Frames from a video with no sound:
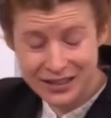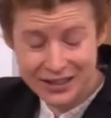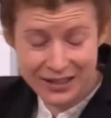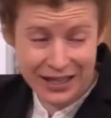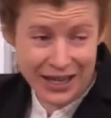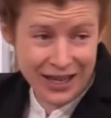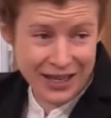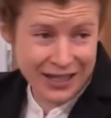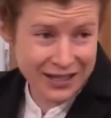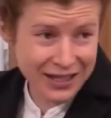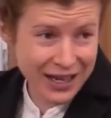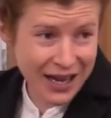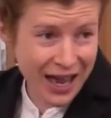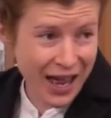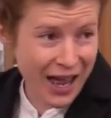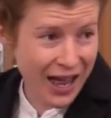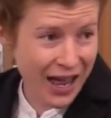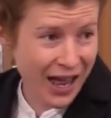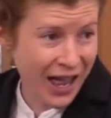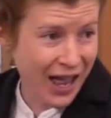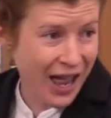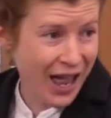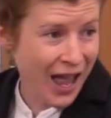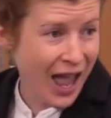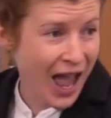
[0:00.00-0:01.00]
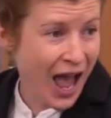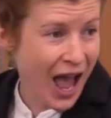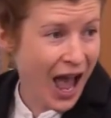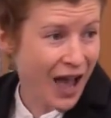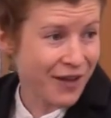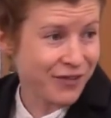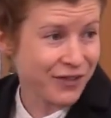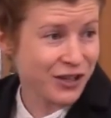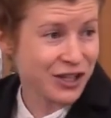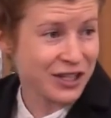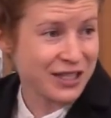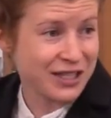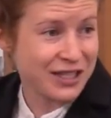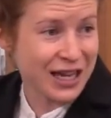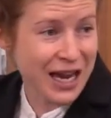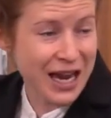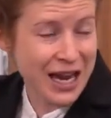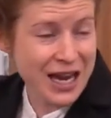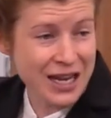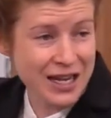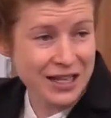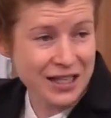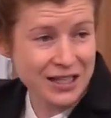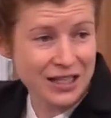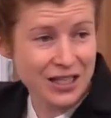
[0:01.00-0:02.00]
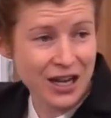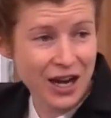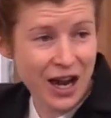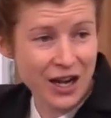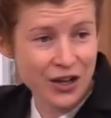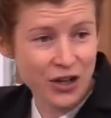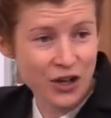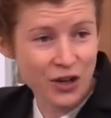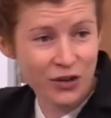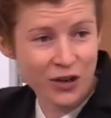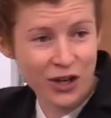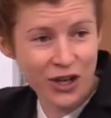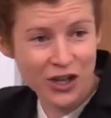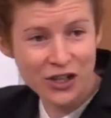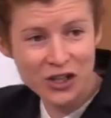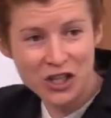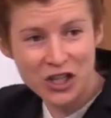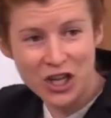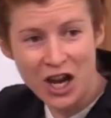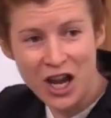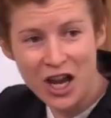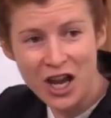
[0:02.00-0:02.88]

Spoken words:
says, have you seen inside your own